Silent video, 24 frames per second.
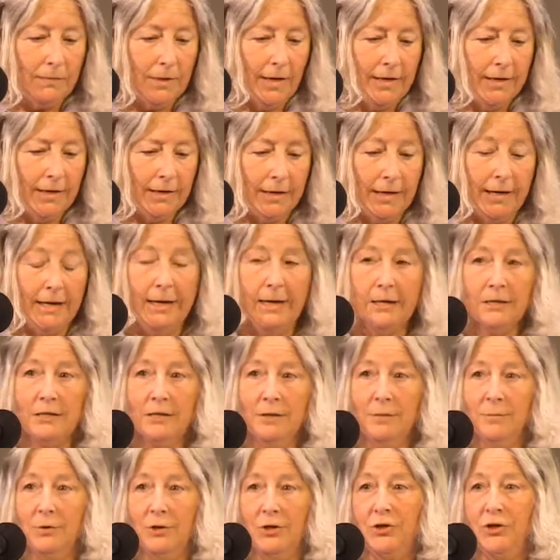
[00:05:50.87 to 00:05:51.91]
and I asked
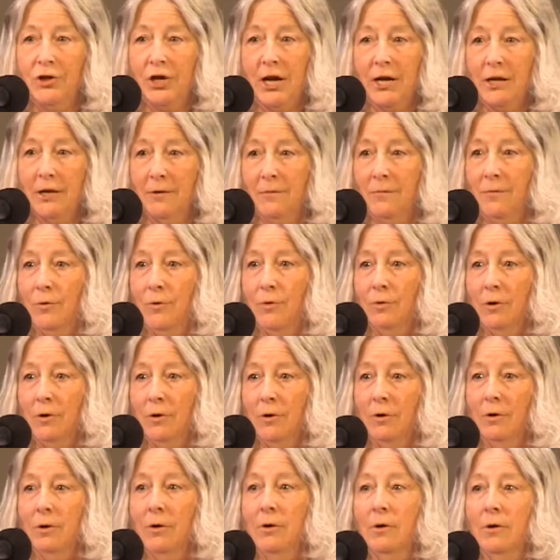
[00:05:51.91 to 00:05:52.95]
them to check it for
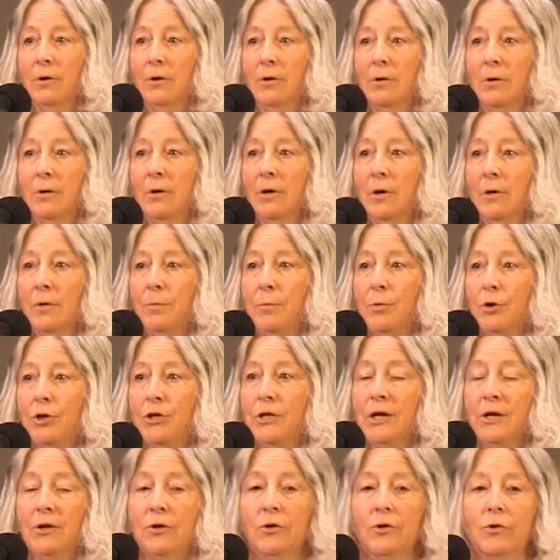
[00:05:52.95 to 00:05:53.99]
the
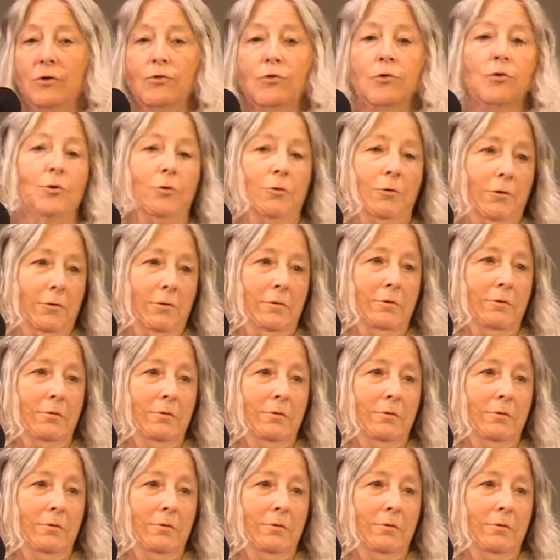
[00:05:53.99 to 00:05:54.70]
percent truth.